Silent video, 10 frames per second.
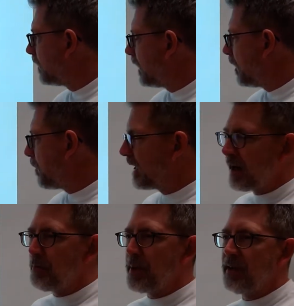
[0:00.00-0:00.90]
It may
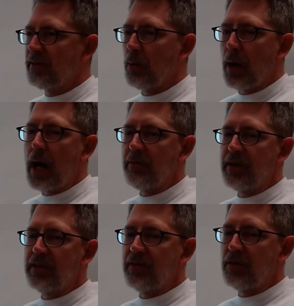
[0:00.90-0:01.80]
not be so
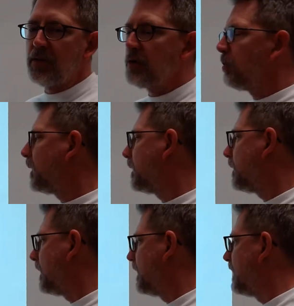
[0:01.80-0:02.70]
obvious to you, but
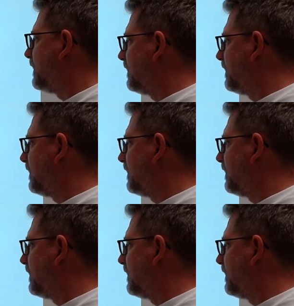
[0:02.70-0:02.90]
it is